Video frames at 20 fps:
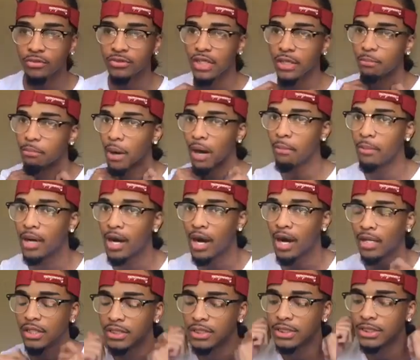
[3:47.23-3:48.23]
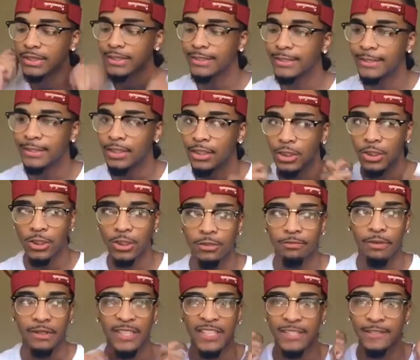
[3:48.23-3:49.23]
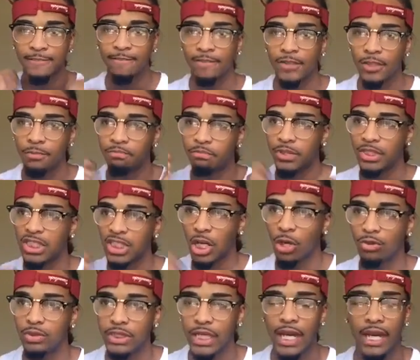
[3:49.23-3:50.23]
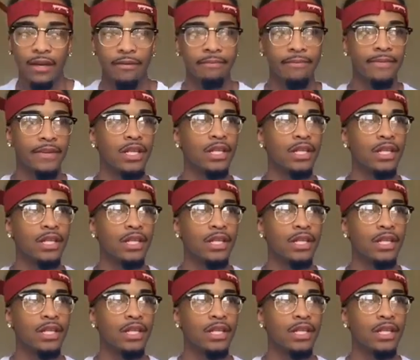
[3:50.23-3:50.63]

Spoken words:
I was like, pop my collar. It's go time.